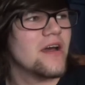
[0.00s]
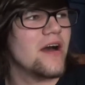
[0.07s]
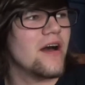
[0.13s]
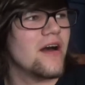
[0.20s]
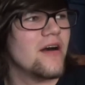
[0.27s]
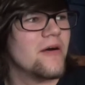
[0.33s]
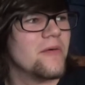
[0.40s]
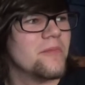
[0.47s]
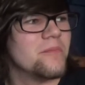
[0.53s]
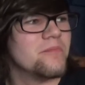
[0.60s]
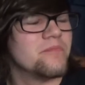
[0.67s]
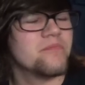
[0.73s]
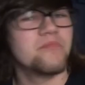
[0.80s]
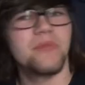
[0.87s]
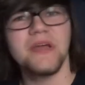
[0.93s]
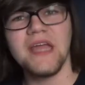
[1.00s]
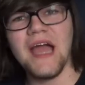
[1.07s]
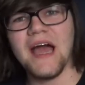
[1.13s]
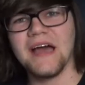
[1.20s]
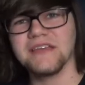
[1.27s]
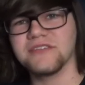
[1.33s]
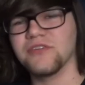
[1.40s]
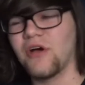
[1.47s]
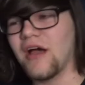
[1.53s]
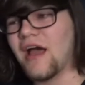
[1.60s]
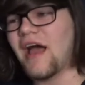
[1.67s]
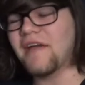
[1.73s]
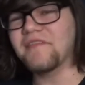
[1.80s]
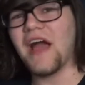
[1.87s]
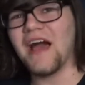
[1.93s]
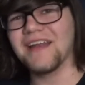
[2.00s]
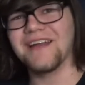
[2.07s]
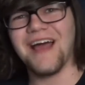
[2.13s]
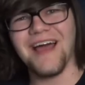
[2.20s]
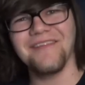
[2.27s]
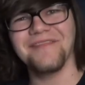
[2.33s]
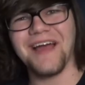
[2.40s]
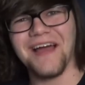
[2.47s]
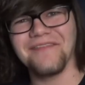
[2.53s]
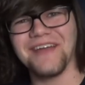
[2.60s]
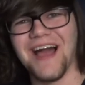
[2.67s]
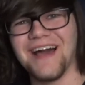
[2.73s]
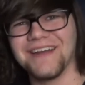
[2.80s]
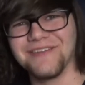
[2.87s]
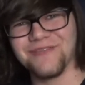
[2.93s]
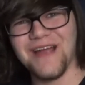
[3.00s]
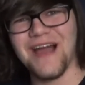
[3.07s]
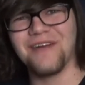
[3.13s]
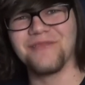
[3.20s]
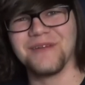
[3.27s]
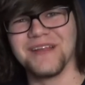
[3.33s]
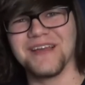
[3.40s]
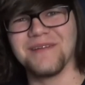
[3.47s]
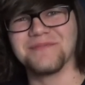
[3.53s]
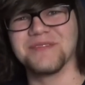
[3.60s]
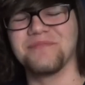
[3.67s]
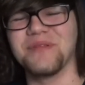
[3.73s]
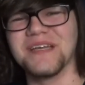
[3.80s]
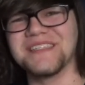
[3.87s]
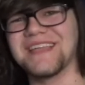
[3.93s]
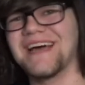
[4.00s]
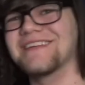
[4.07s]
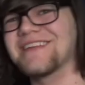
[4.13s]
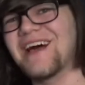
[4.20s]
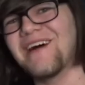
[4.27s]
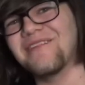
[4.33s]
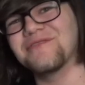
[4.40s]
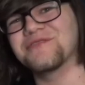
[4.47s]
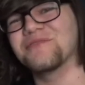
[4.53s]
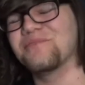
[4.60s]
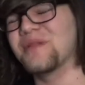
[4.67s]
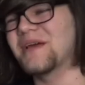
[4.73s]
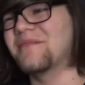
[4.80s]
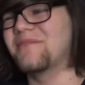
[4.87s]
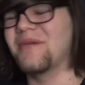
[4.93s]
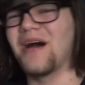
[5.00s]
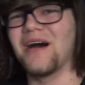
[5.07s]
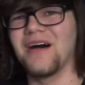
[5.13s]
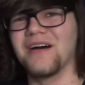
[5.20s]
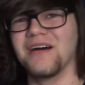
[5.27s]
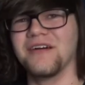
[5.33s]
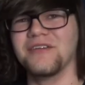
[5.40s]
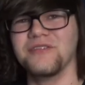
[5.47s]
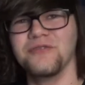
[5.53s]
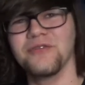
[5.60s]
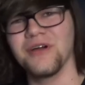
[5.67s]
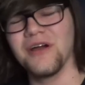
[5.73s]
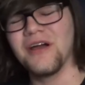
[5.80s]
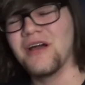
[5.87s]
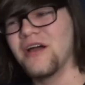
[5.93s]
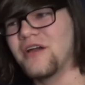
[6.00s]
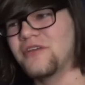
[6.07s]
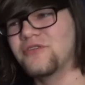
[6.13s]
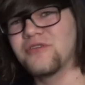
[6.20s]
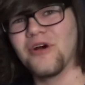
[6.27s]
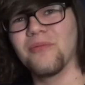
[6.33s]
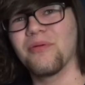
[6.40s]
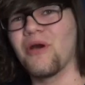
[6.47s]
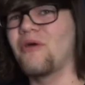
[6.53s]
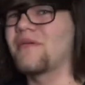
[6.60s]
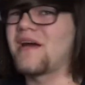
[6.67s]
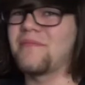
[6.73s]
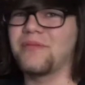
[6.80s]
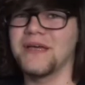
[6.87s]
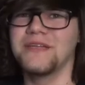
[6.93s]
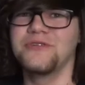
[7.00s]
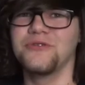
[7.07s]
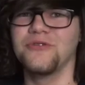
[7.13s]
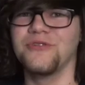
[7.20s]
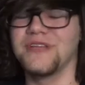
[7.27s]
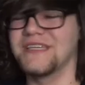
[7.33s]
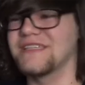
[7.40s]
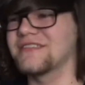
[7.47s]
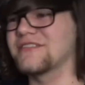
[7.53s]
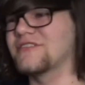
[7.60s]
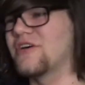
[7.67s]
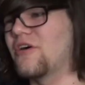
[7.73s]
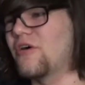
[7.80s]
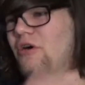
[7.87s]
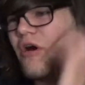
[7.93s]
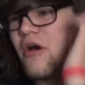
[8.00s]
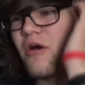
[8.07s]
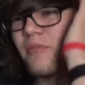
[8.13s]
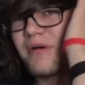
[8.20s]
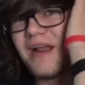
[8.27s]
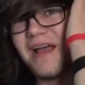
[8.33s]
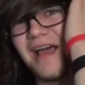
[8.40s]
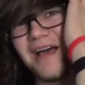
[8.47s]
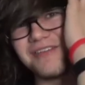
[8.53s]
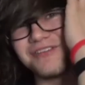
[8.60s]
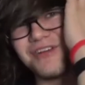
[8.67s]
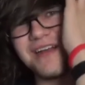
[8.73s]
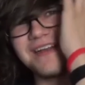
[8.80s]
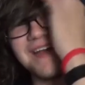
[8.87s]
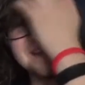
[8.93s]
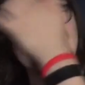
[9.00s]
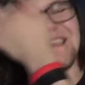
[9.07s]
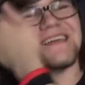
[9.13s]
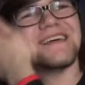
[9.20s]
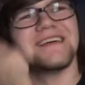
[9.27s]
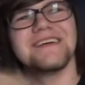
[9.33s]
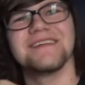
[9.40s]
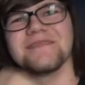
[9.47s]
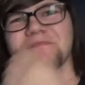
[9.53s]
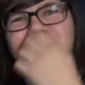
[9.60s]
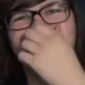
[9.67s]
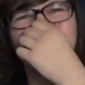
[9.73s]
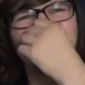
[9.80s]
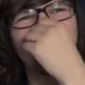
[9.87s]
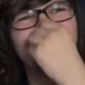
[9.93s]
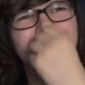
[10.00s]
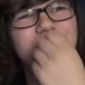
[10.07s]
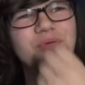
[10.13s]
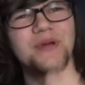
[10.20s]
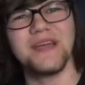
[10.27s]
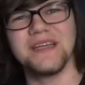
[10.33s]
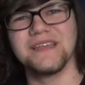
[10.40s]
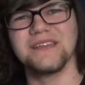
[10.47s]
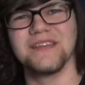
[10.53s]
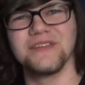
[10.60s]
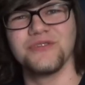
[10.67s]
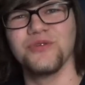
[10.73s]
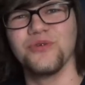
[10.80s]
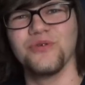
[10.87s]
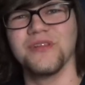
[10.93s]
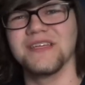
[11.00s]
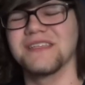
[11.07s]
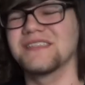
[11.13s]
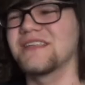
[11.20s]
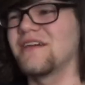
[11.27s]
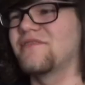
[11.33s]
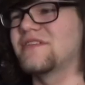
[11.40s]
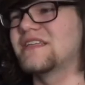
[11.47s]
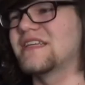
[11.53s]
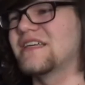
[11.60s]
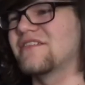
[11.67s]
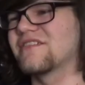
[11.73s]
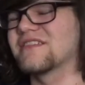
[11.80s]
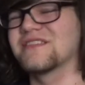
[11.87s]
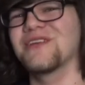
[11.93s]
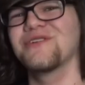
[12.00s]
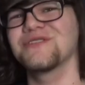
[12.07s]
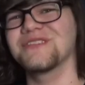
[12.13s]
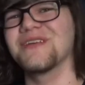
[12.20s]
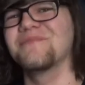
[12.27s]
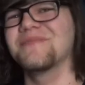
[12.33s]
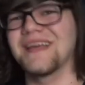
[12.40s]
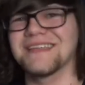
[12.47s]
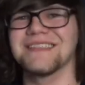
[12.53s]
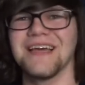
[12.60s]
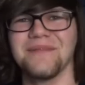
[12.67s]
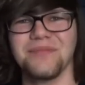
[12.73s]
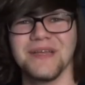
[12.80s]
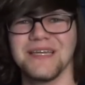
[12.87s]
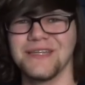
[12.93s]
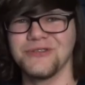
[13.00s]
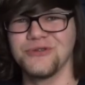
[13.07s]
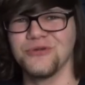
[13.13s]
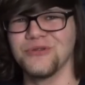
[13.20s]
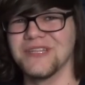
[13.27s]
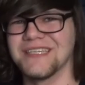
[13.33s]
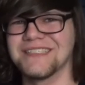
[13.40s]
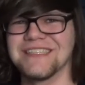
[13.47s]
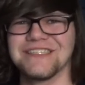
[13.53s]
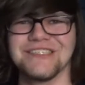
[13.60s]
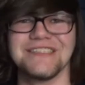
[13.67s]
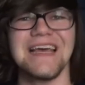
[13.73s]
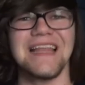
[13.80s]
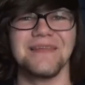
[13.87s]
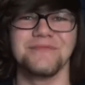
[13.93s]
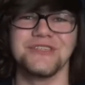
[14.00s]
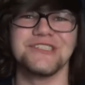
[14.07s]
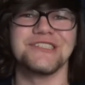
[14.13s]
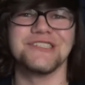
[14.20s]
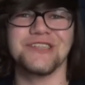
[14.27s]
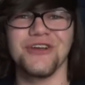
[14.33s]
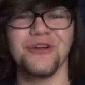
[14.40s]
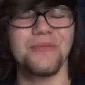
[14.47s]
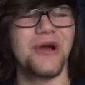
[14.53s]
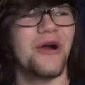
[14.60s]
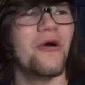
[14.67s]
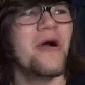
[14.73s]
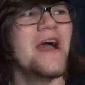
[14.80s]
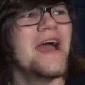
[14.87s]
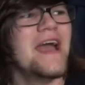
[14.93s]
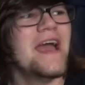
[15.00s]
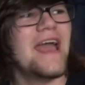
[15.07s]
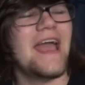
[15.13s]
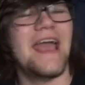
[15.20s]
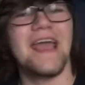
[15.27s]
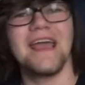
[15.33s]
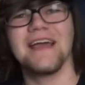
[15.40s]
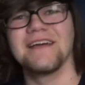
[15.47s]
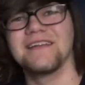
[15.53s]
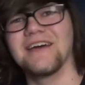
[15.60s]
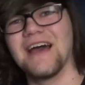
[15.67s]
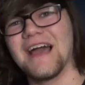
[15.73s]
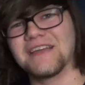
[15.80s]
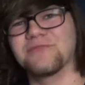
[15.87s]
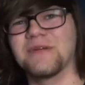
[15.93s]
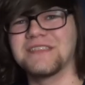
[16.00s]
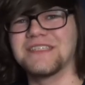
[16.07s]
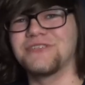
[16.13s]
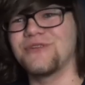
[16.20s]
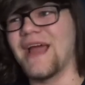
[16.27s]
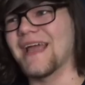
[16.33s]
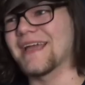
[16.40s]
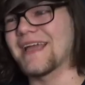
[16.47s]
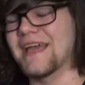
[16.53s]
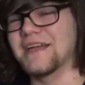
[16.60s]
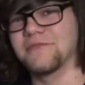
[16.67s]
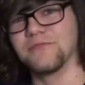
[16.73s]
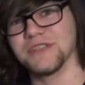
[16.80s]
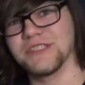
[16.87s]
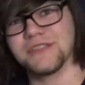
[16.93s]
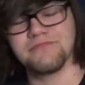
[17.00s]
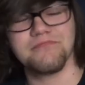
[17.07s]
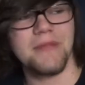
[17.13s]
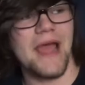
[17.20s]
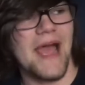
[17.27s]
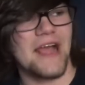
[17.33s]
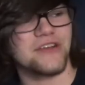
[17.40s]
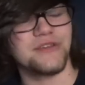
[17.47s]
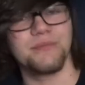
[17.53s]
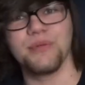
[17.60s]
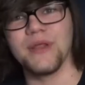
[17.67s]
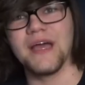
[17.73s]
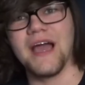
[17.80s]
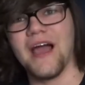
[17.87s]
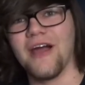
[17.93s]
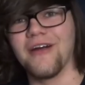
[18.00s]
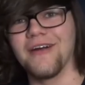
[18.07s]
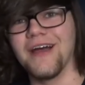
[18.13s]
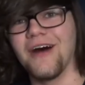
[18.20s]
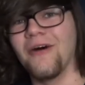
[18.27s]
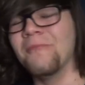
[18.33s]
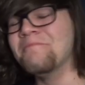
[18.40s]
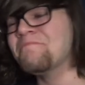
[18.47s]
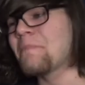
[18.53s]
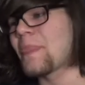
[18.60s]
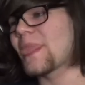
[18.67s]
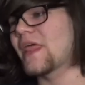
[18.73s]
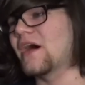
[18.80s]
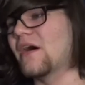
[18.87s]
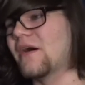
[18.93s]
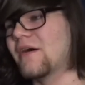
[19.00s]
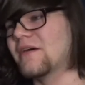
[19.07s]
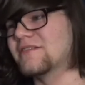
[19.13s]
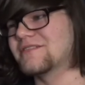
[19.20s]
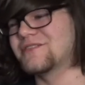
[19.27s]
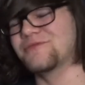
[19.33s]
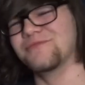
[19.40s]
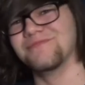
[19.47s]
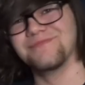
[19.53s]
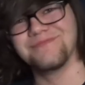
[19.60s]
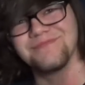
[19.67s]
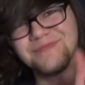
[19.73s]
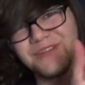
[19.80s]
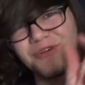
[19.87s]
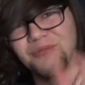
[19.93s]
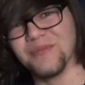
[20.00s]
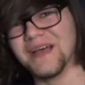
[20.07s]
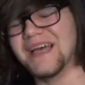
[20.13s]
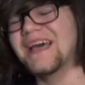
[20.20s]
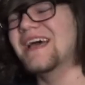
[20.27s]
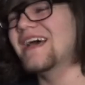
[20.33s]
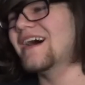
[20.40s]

But yeah, so I've gotten around when it comes to playstyles. I also play Yugo Pro and I play Duel Links. But I'll try not to bring the Duel Links stuff into here because there's some decks that I played in Duel Links, such as Silent Magician Turbo and XYZ Dragon Cannon, which I actually play IRL to a little bit.